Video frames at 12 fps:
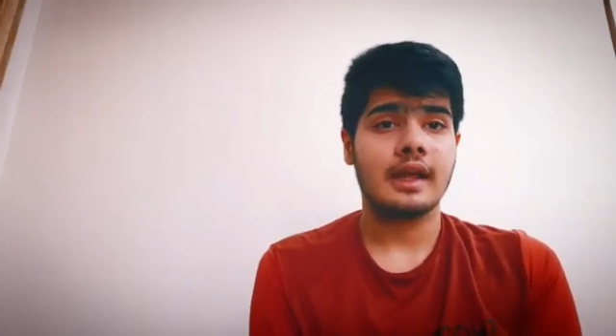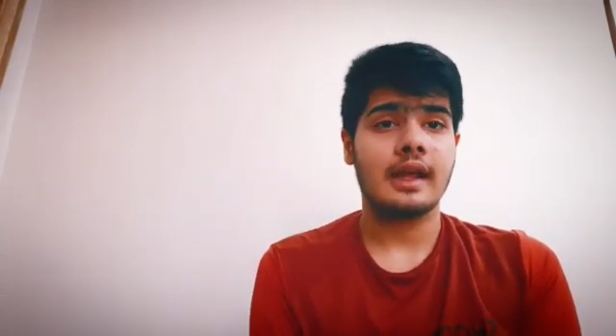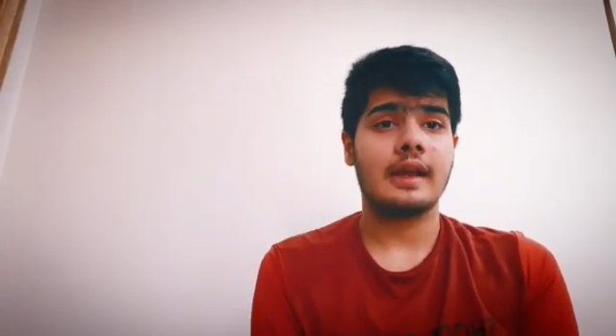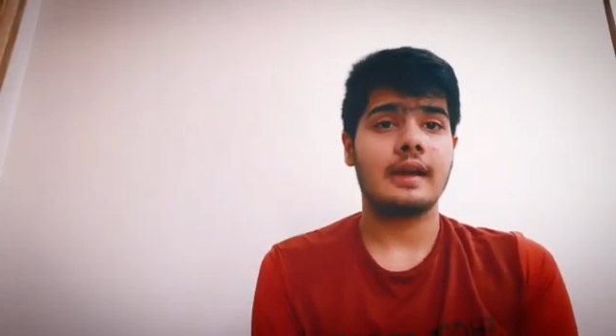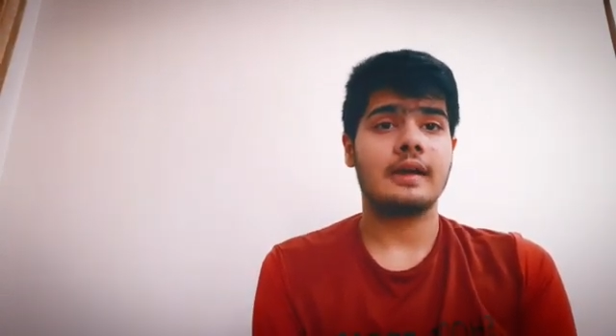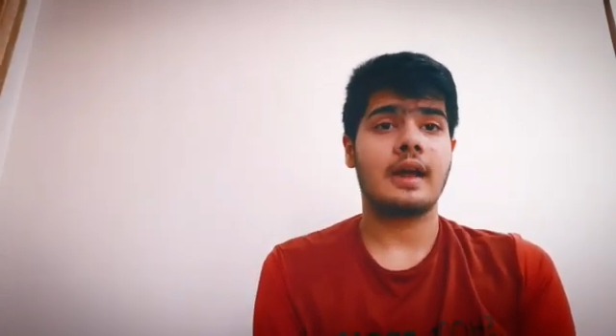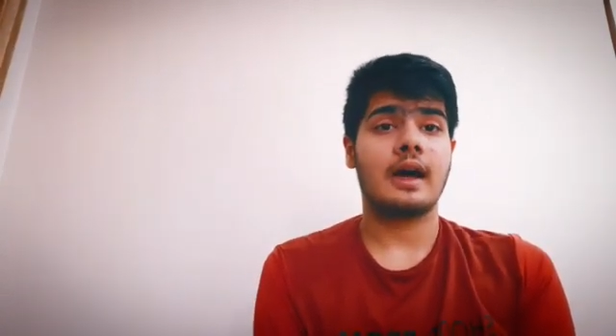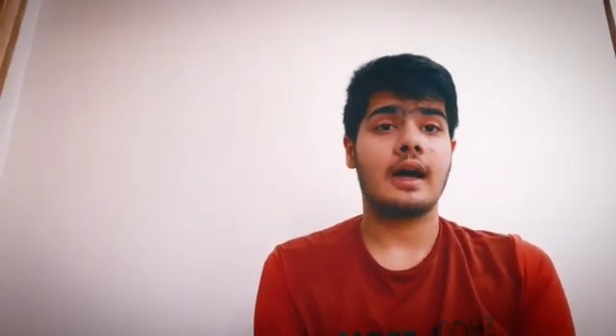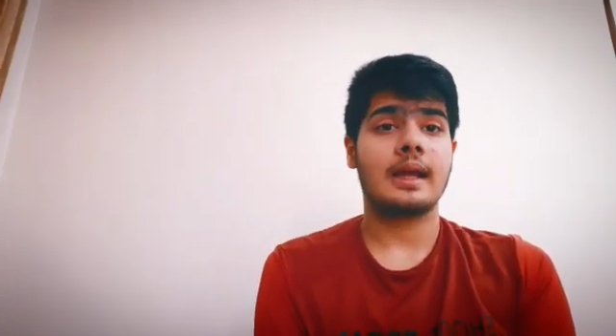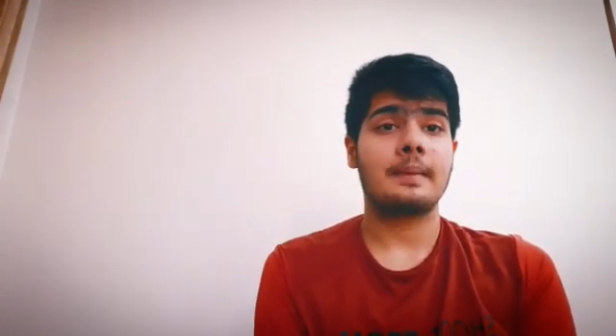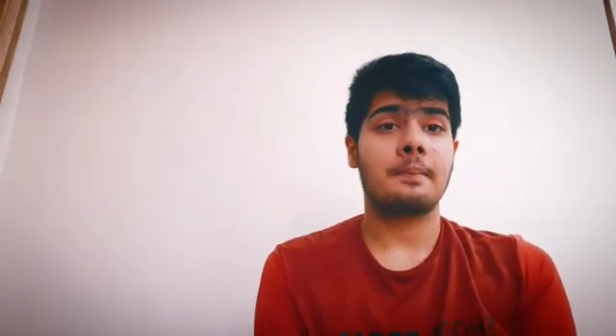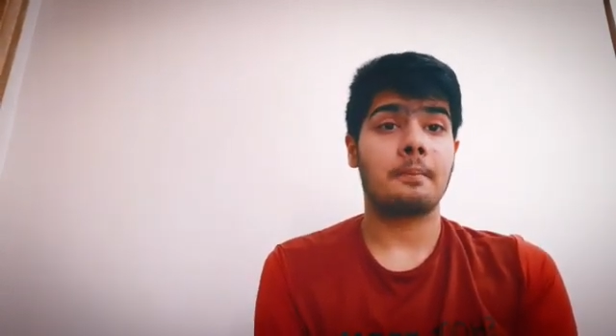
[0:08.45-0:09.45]
and
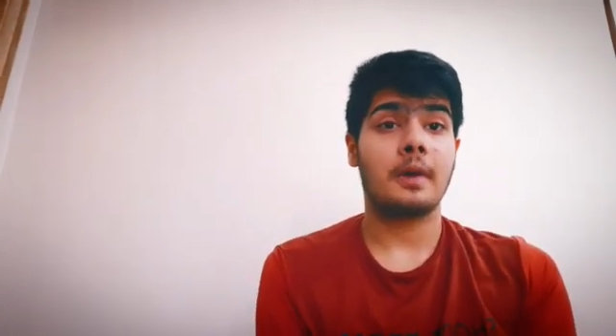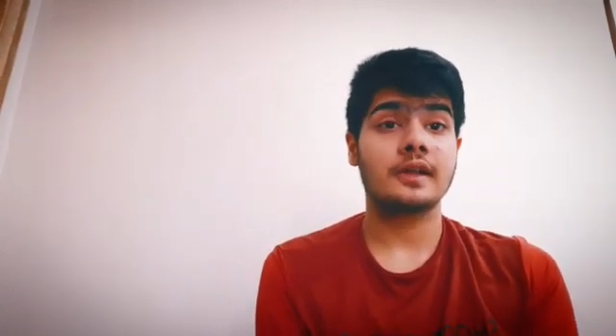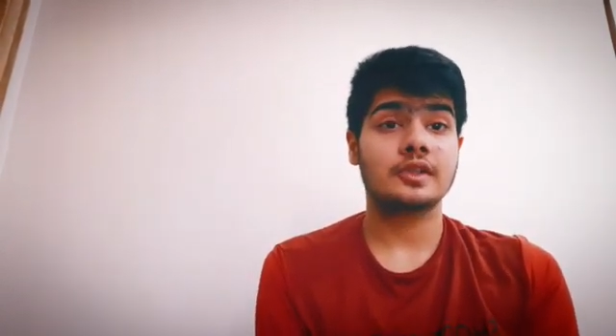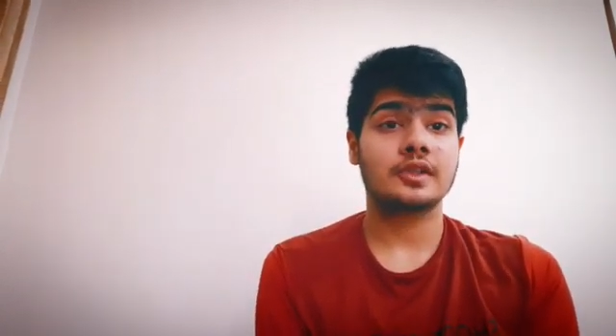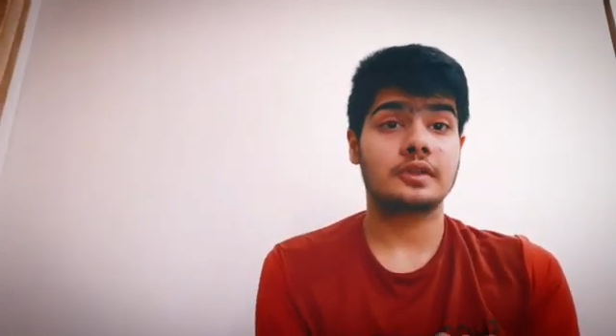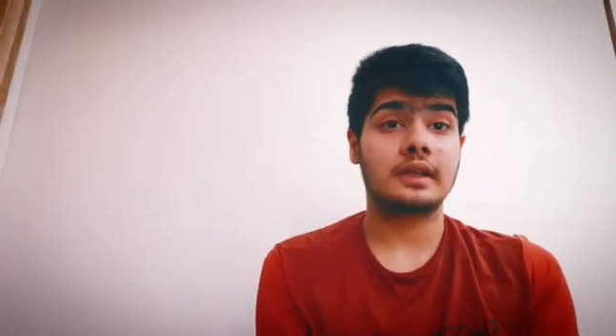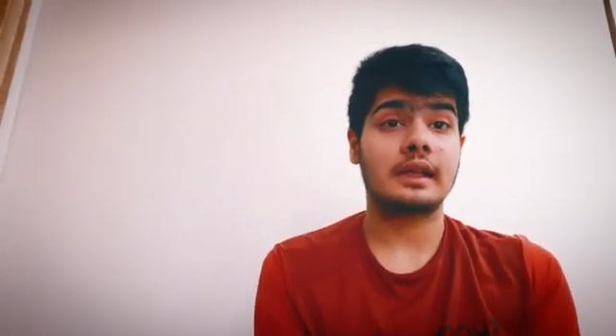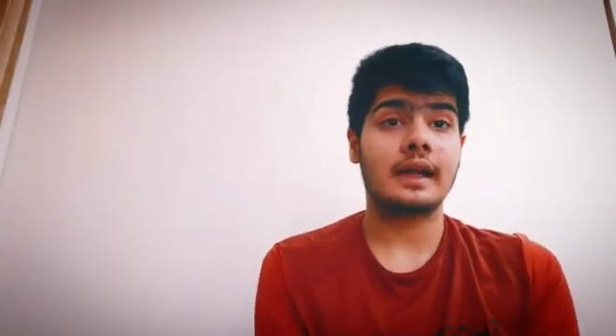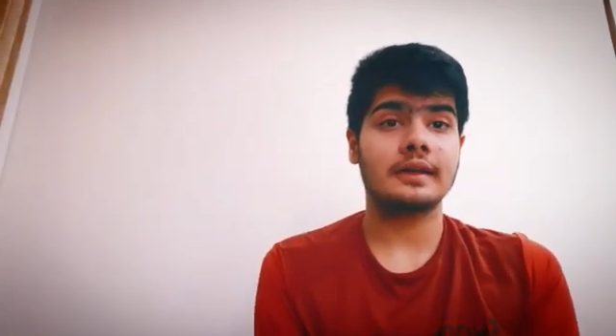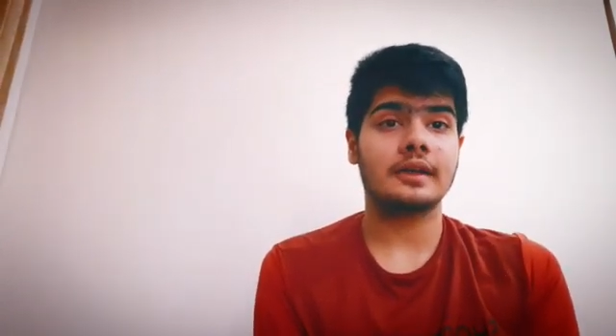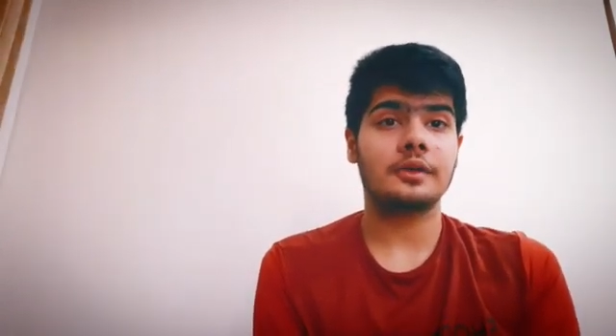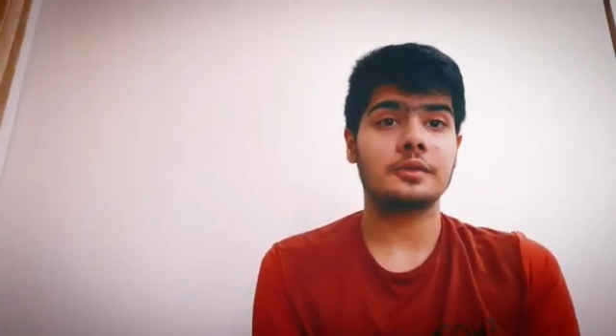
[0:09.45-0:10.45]
I am much delighted